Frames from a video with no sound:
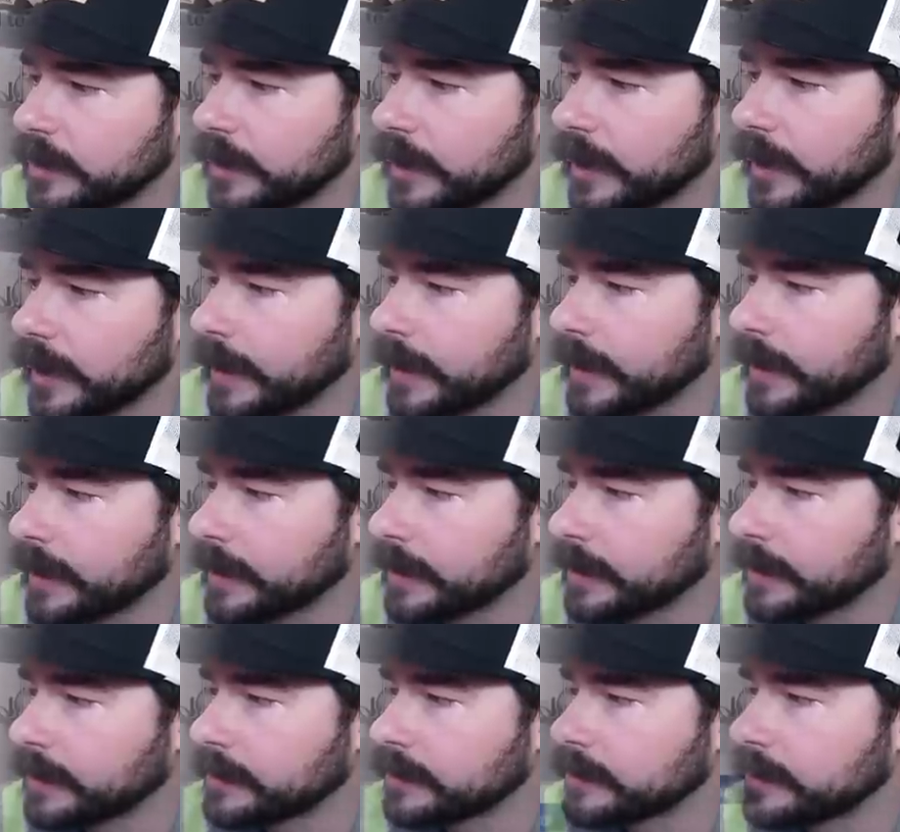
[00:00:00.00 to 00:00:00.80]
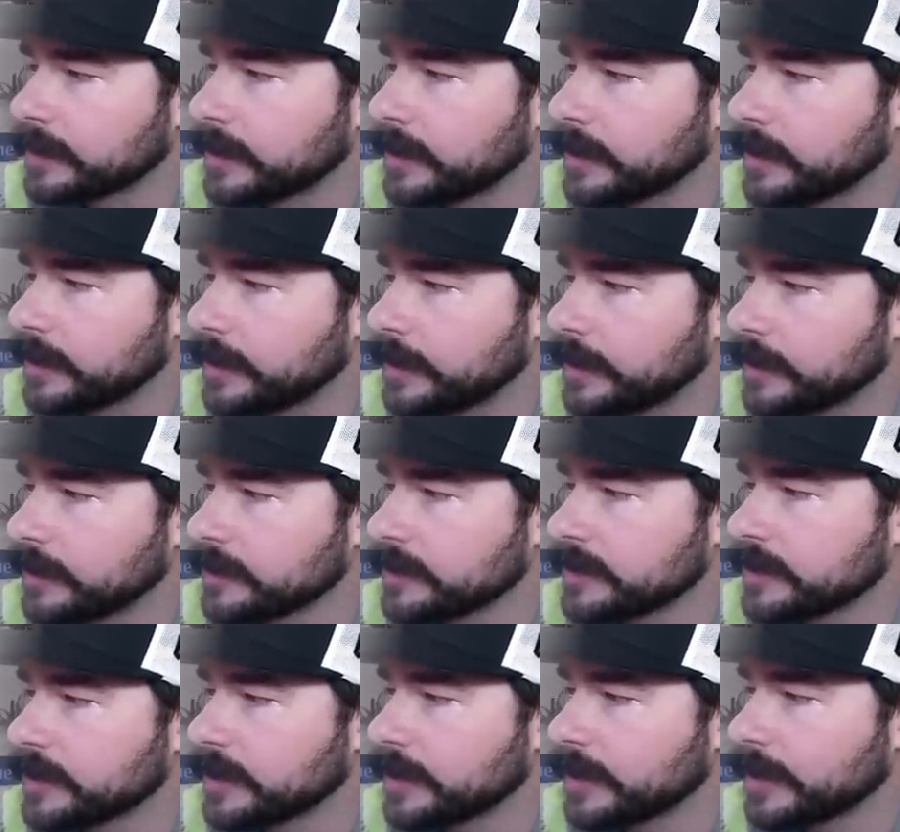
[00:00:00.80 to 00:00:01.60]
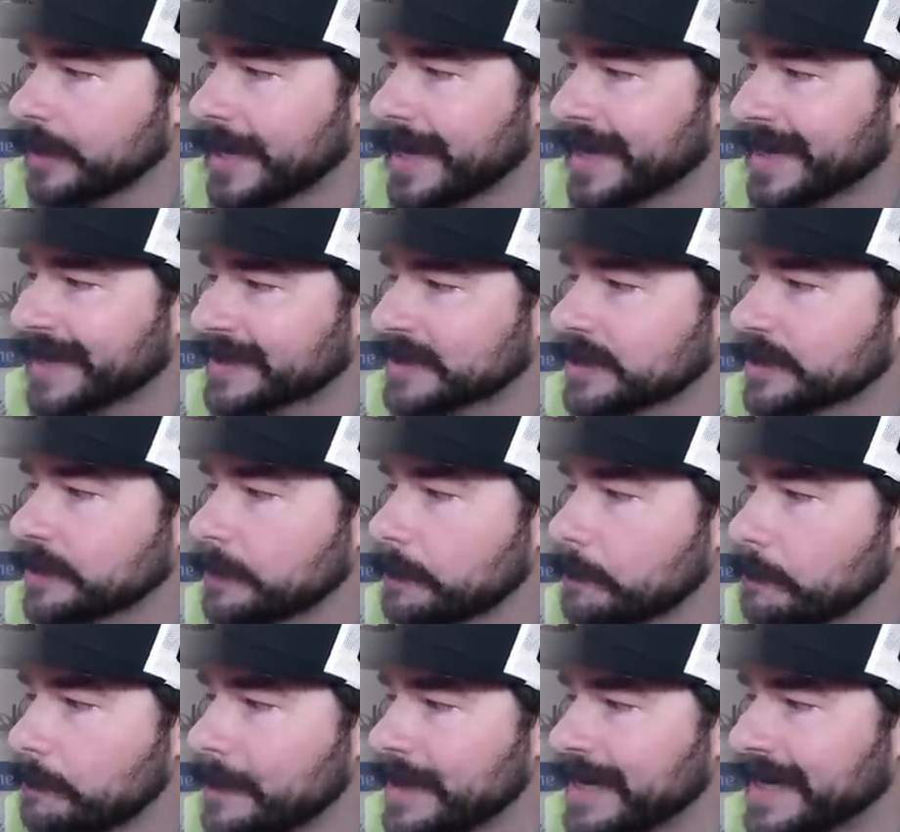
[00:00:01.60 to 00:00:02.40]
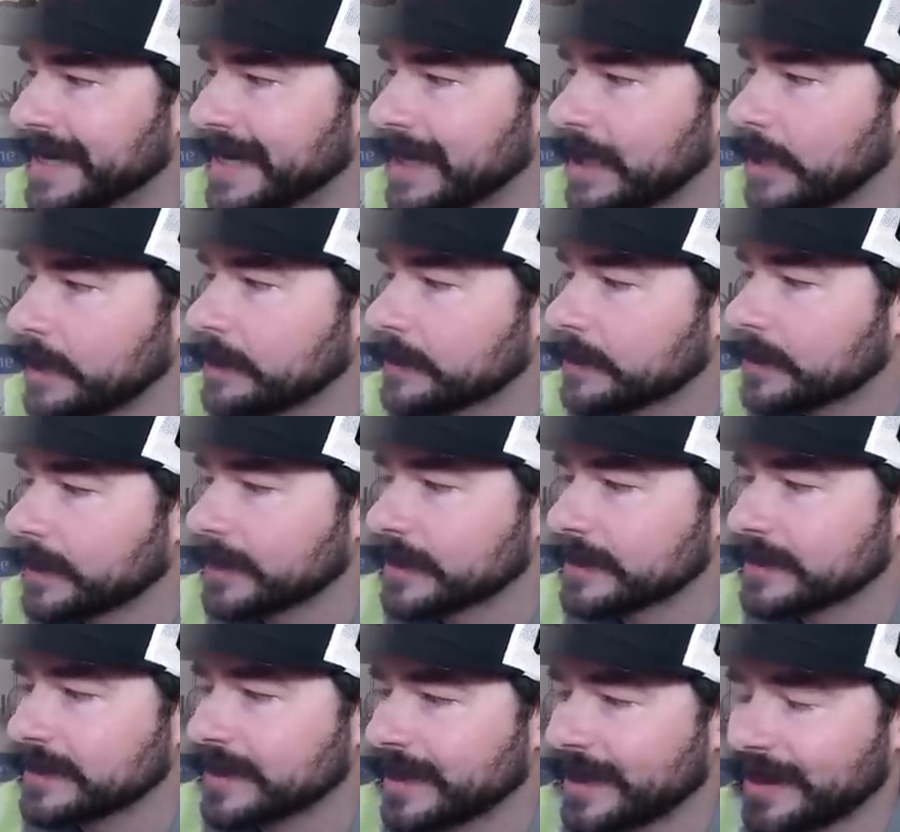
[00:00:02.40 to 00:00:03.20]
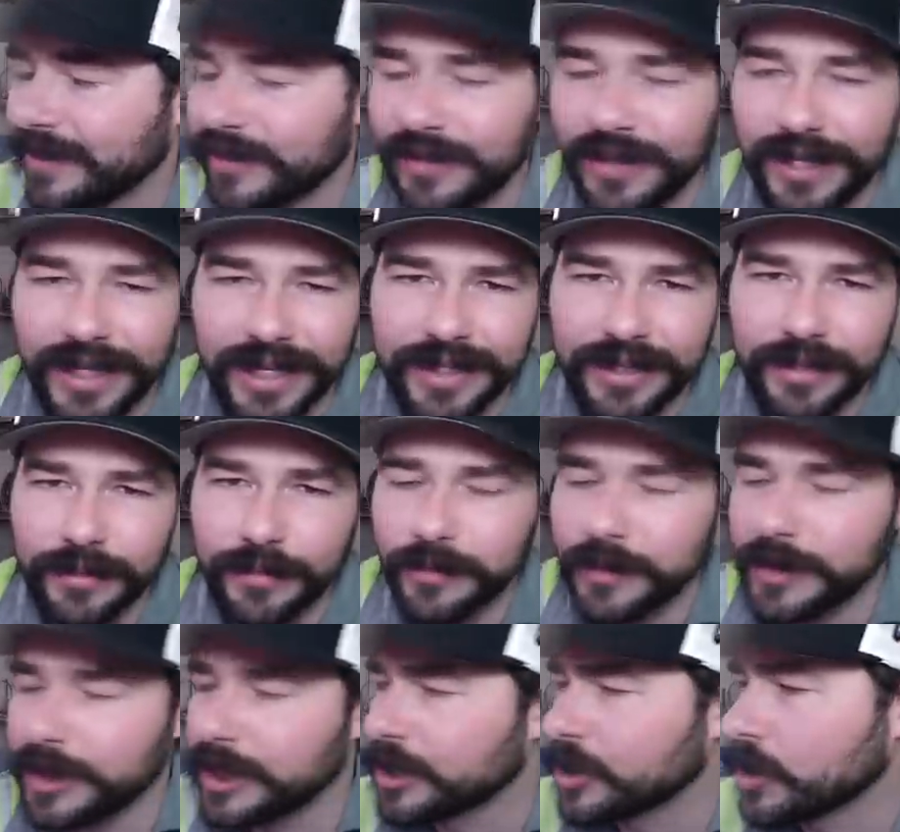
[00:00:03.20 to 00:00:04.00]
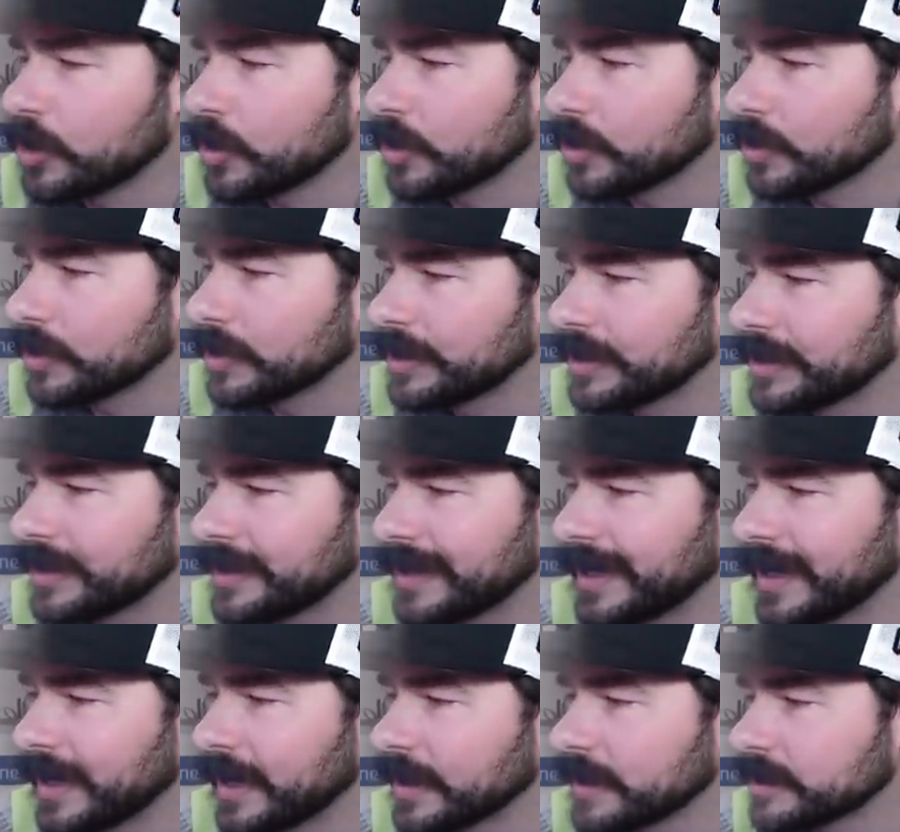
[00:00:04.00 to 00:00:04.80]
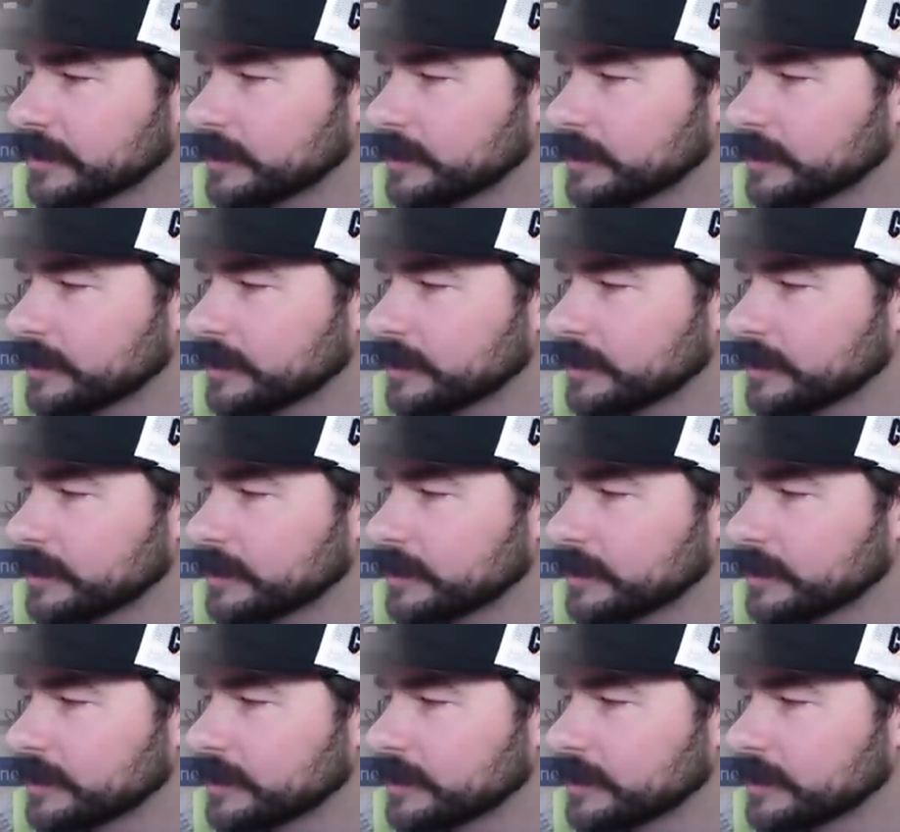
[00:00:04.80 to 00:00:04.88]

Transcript: And here's the X Mini. Like I said, I don't like them being called X,